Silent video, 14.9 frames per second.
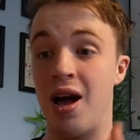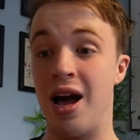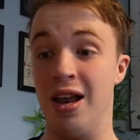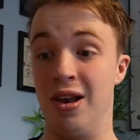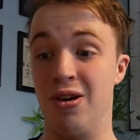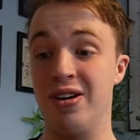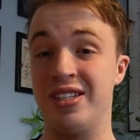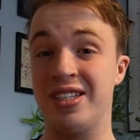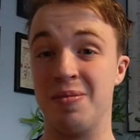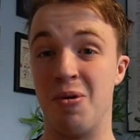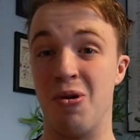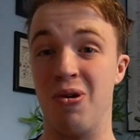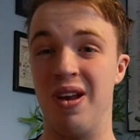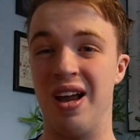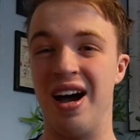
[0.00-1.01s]
a lot
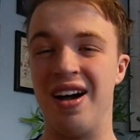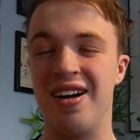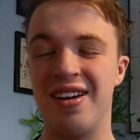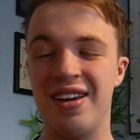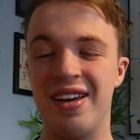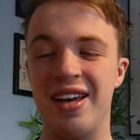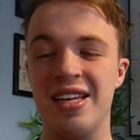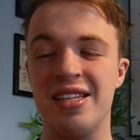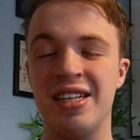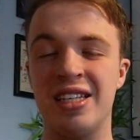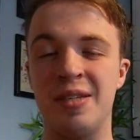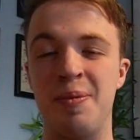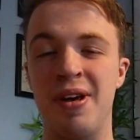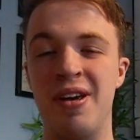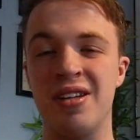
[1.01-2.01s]
smaller, is
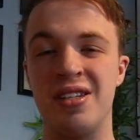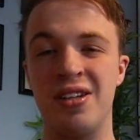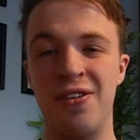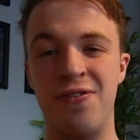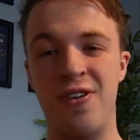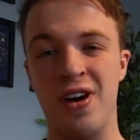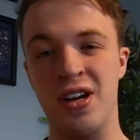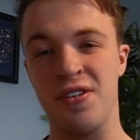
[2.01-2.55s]
experience the fun